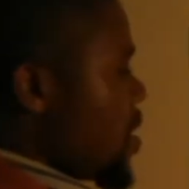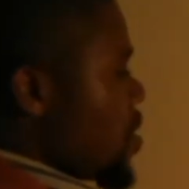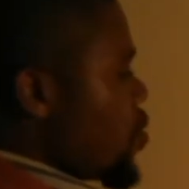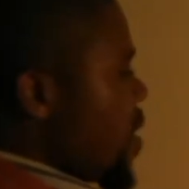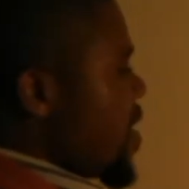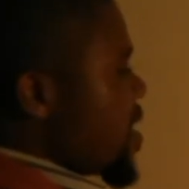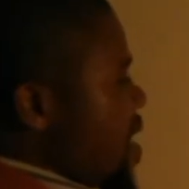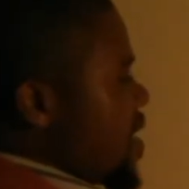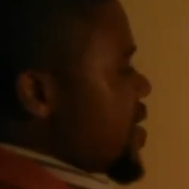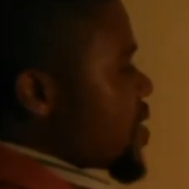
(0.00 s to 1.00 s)
we
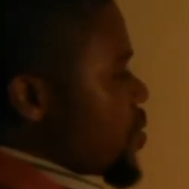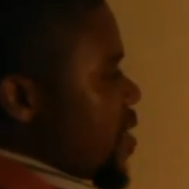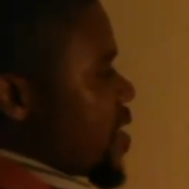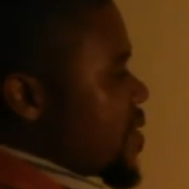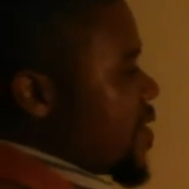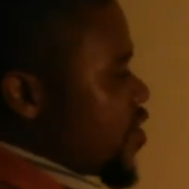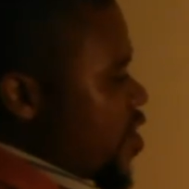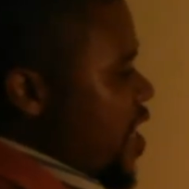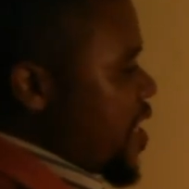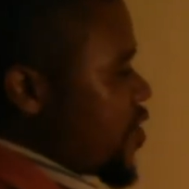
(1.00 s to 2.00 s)
dealt with the
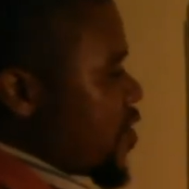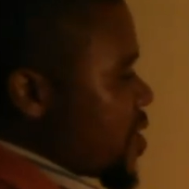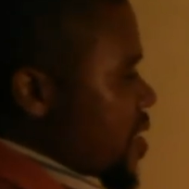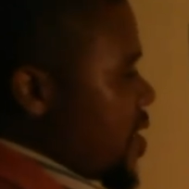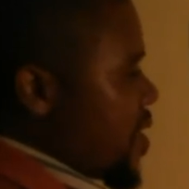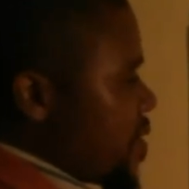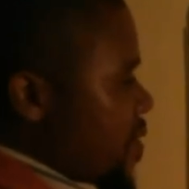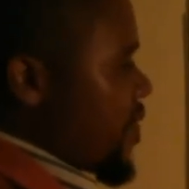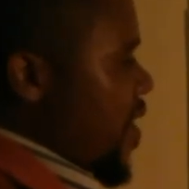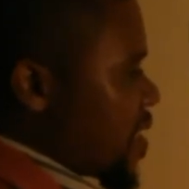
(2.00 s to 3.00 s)
changes in these
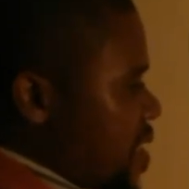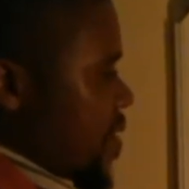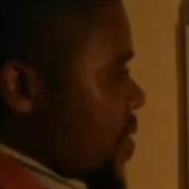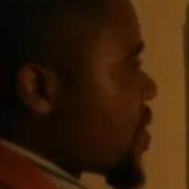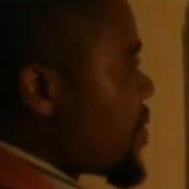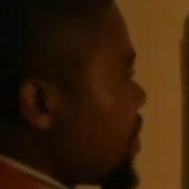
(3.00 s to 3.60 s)
factors.